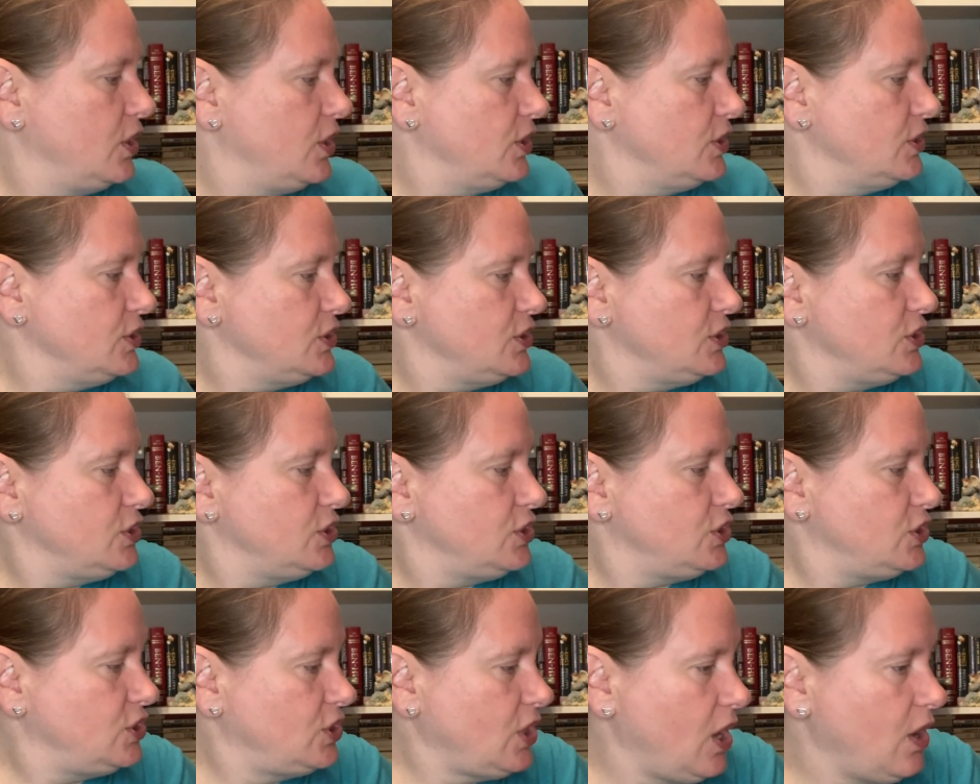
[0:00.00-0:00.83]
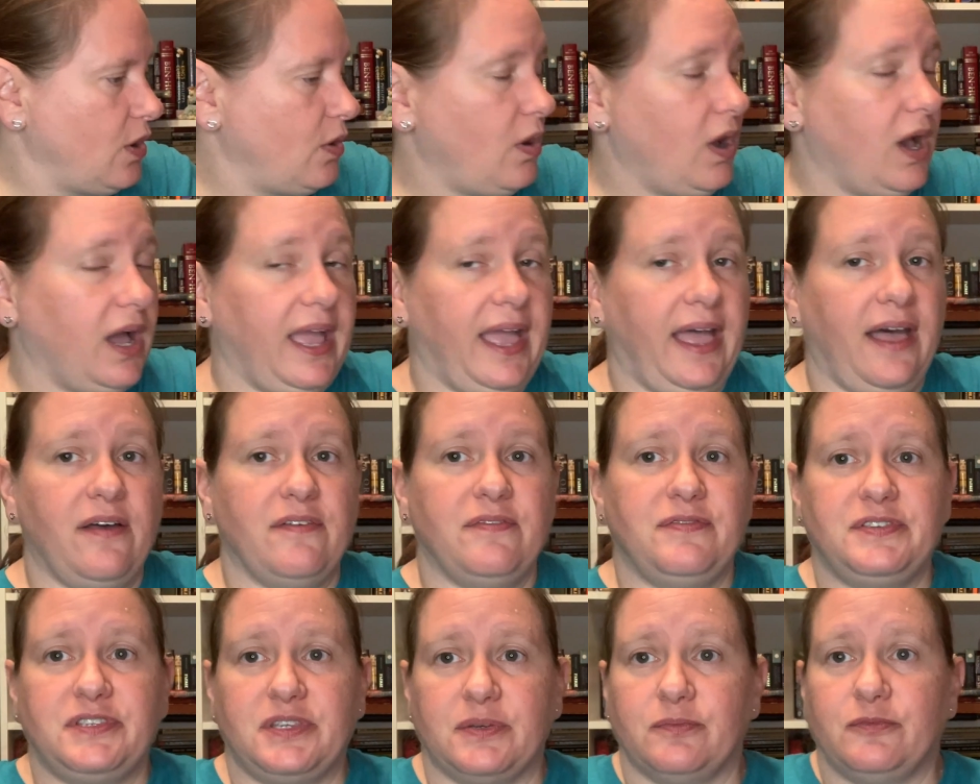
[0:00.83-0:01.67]
So I
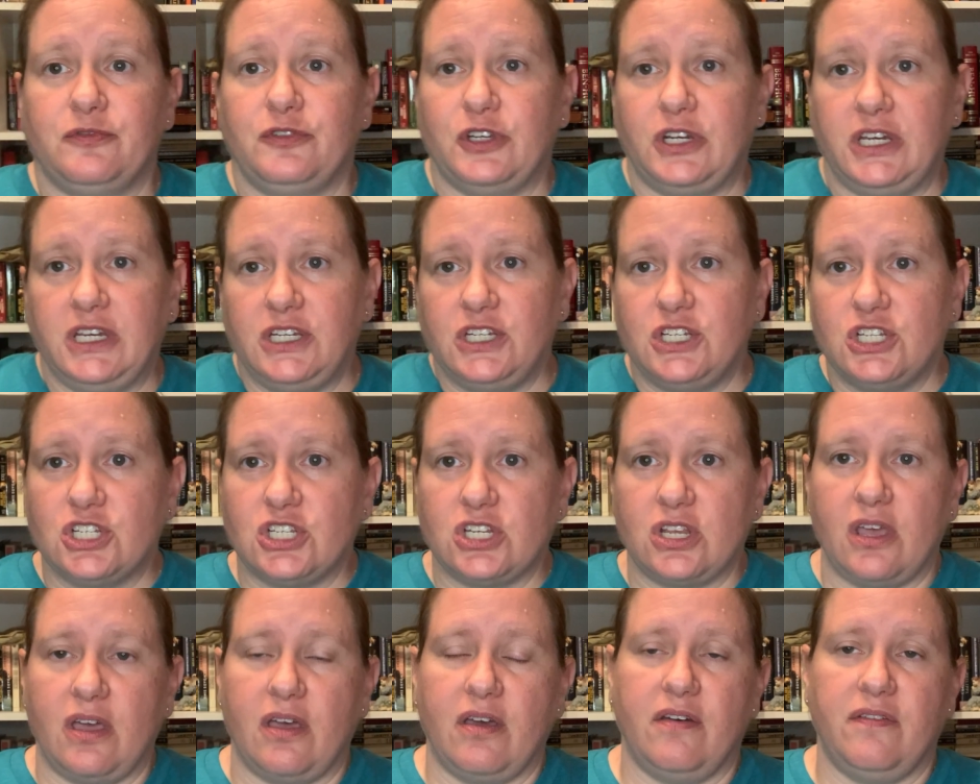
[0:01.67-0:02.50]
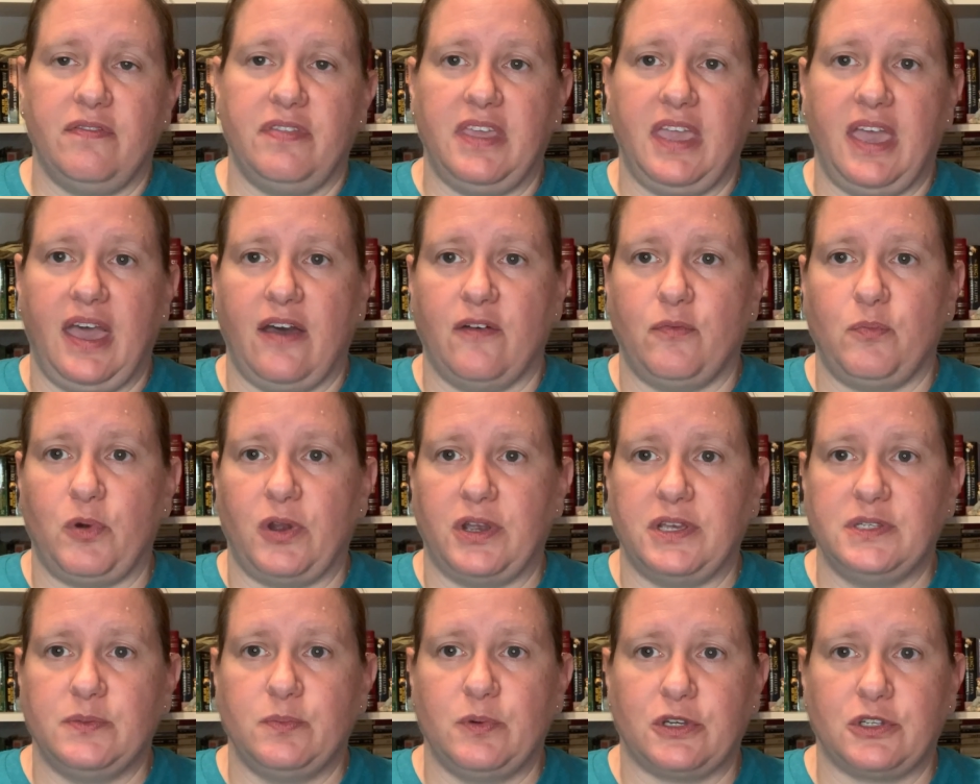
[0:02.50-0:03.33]
have some footage of the
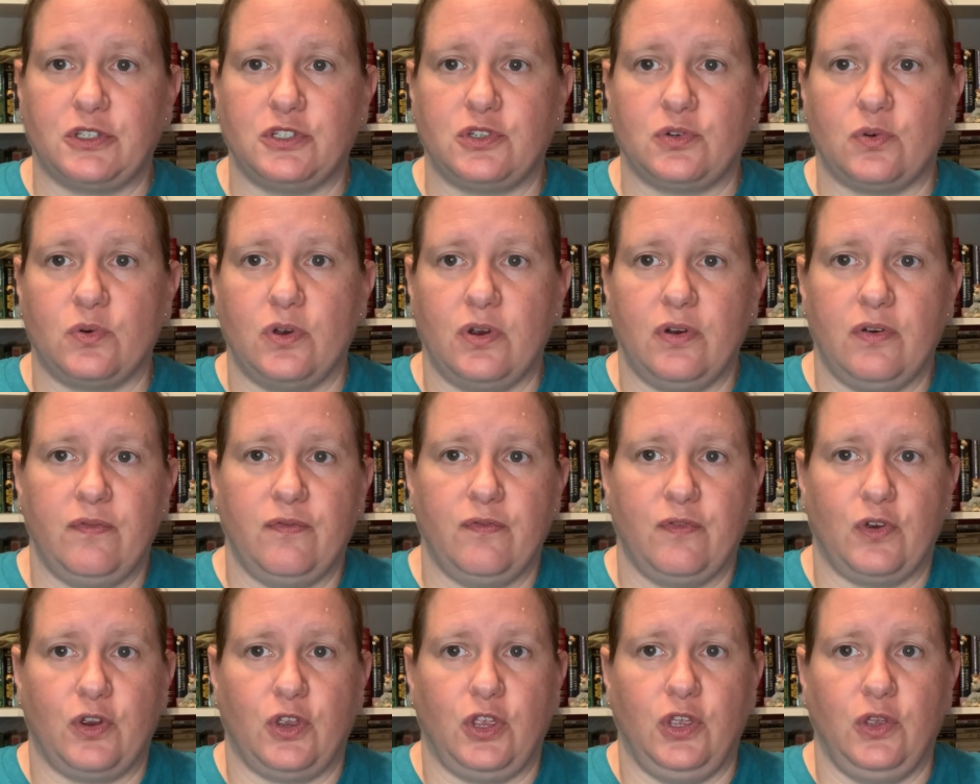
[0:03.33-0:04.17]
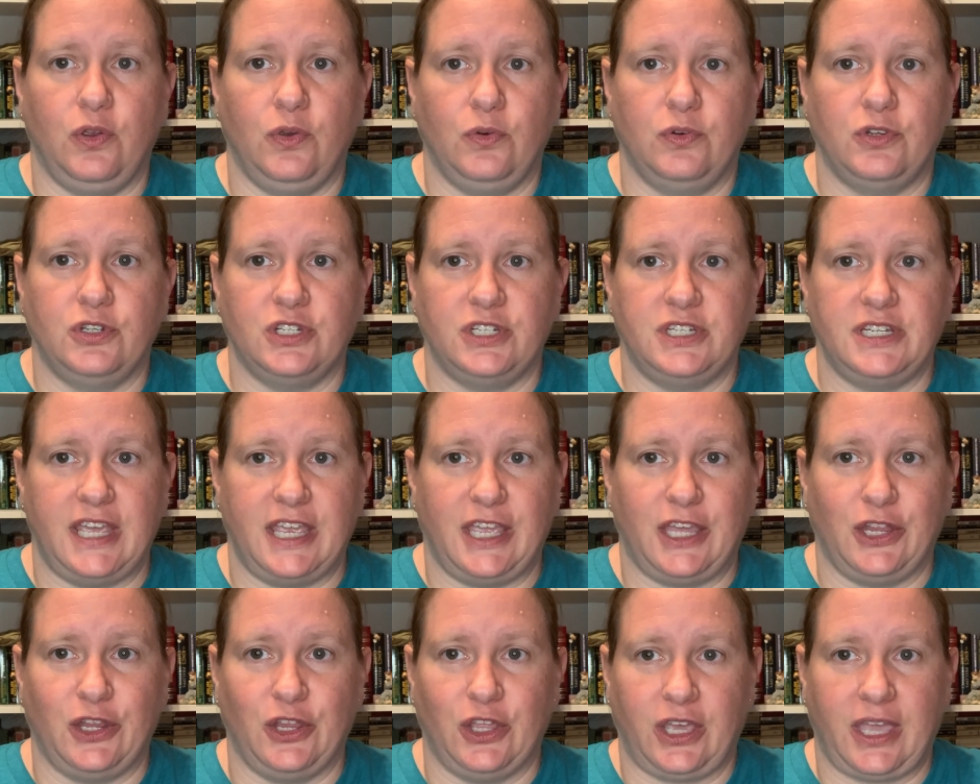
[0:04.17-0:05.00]
half-price bookstore for you to
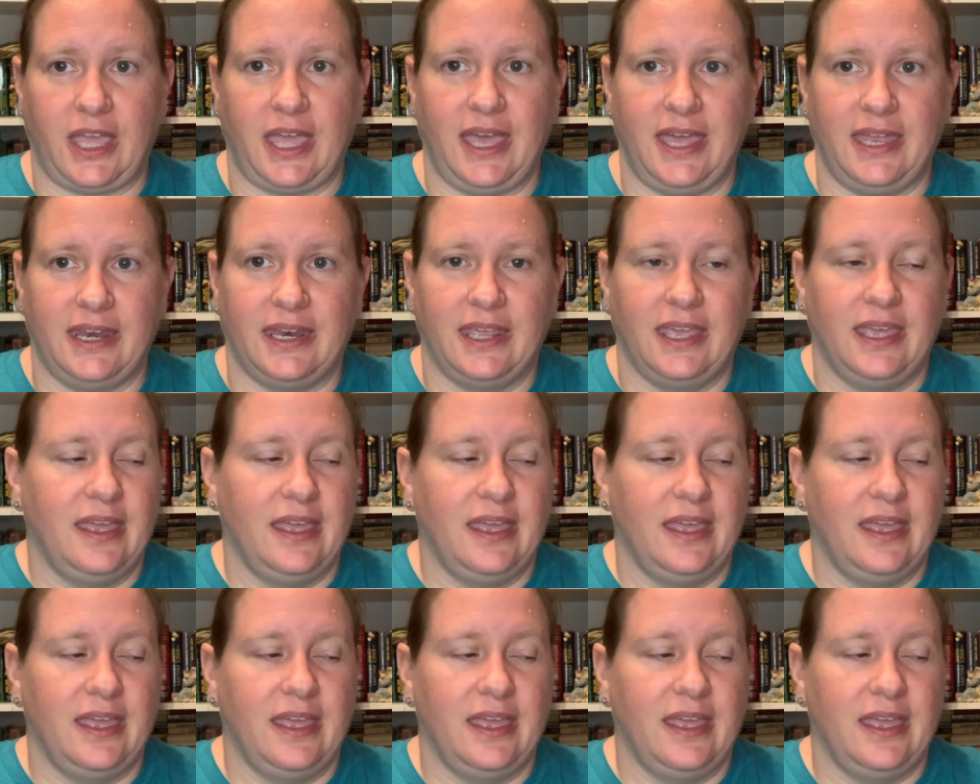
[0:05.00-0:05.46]
take a look at.